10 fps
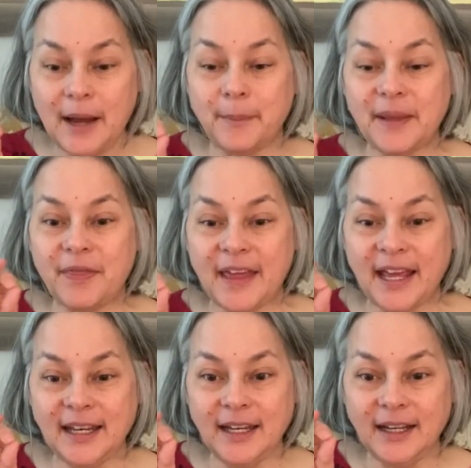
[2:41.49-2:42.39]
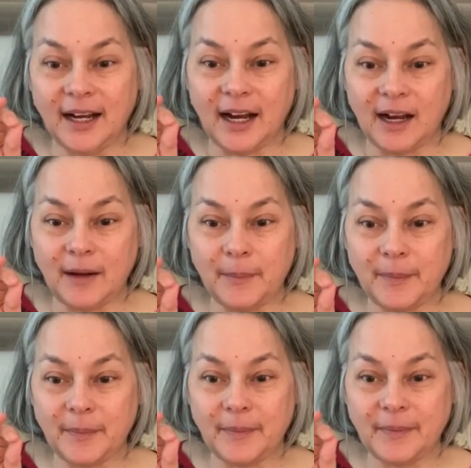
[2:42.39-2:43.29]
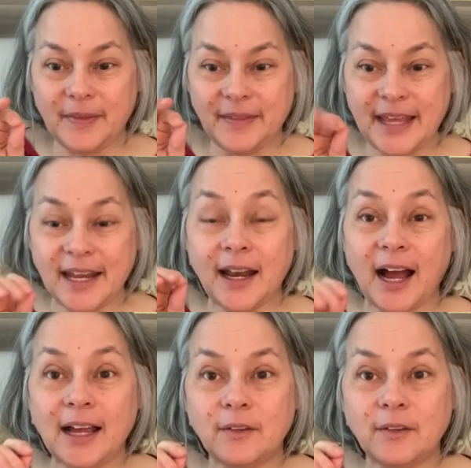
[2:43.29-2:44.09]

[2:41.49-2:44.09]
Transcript: but then I